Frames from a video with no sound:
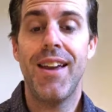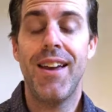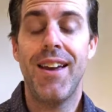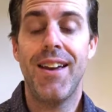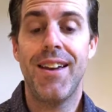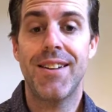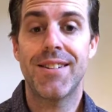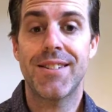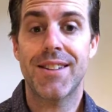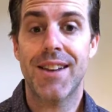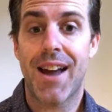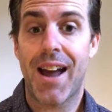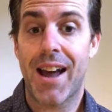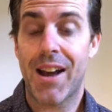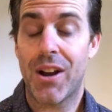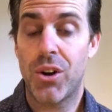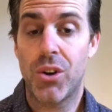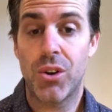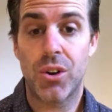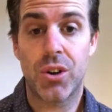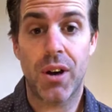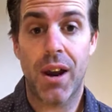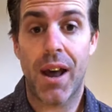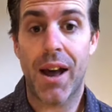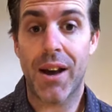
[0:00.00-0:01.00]
And I
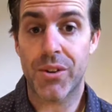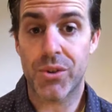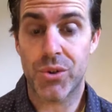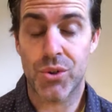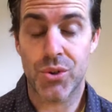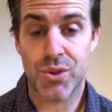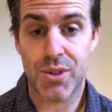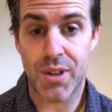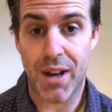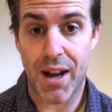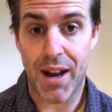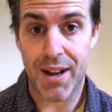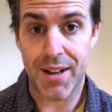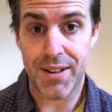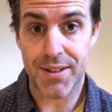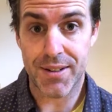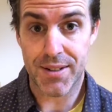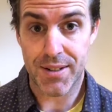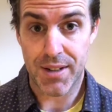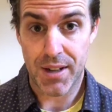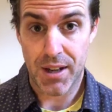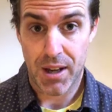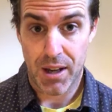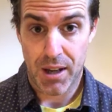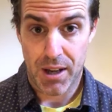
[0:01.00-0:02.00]
couldn't
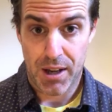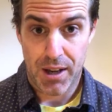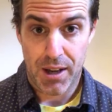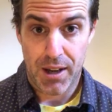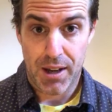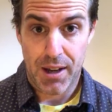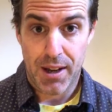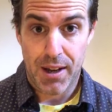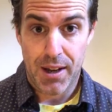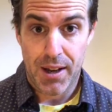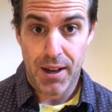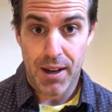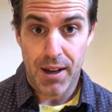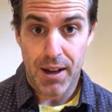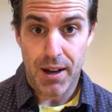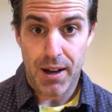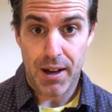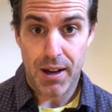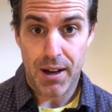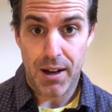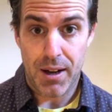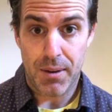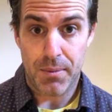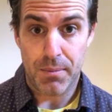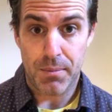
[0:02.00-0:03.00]
exercise.
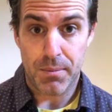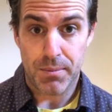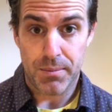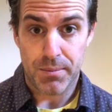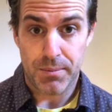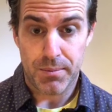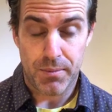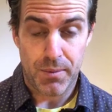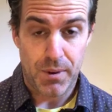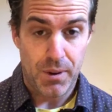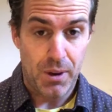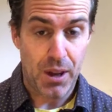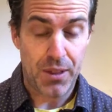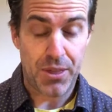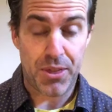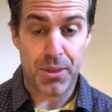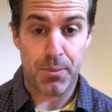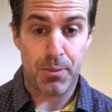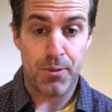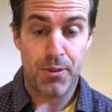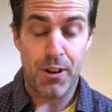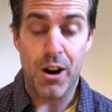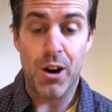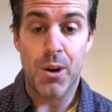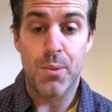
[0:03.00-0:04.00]
At the
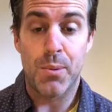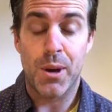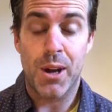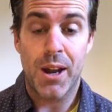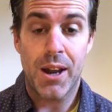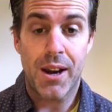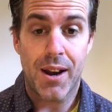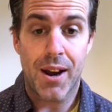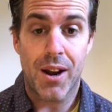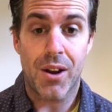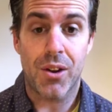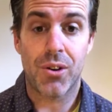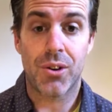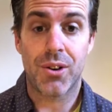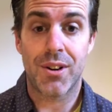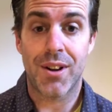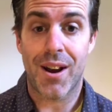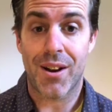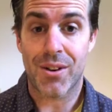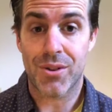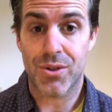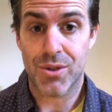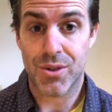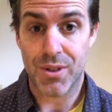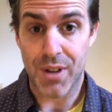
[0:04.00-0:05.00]
very beginning, I couldn't
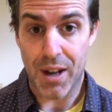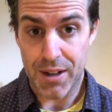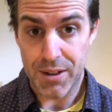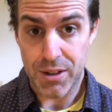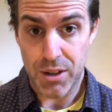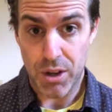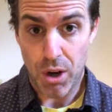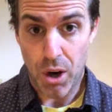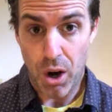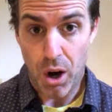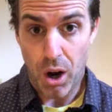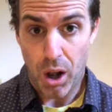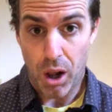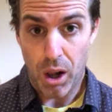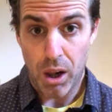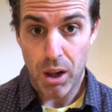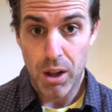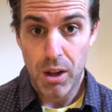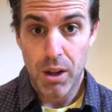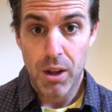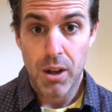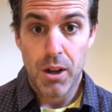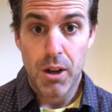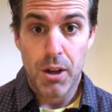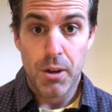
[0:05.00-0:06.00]
exercise at
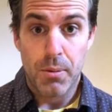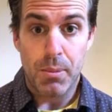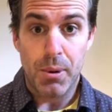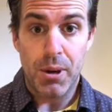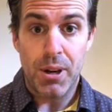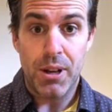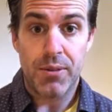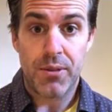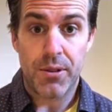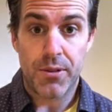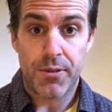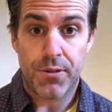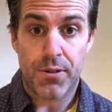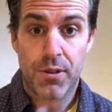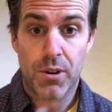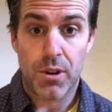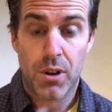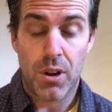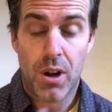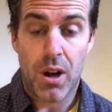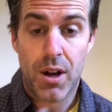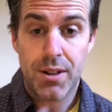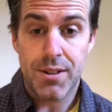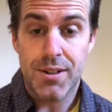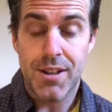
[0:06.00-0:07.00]
all. But even for a
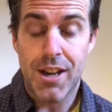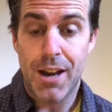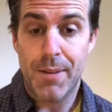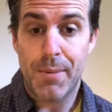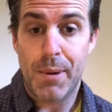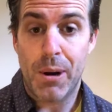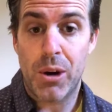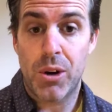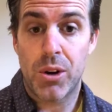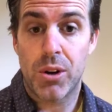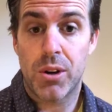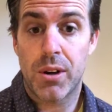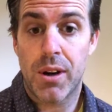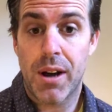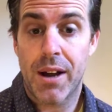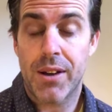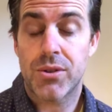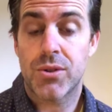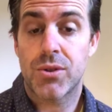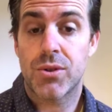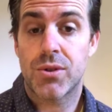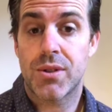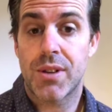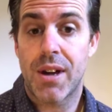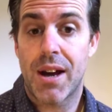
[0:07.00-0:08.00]
long time, I couldn't
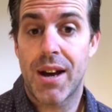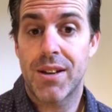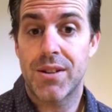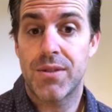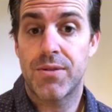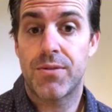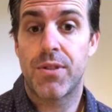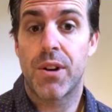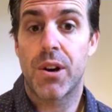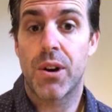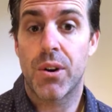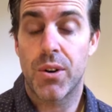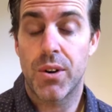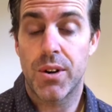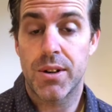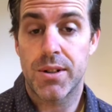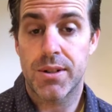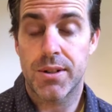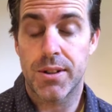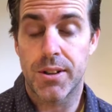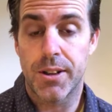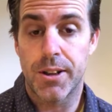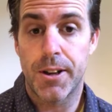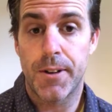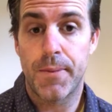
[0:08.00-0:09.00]
exercise
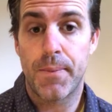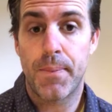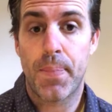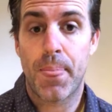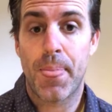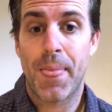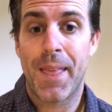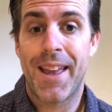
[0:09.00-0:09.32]
vigorously.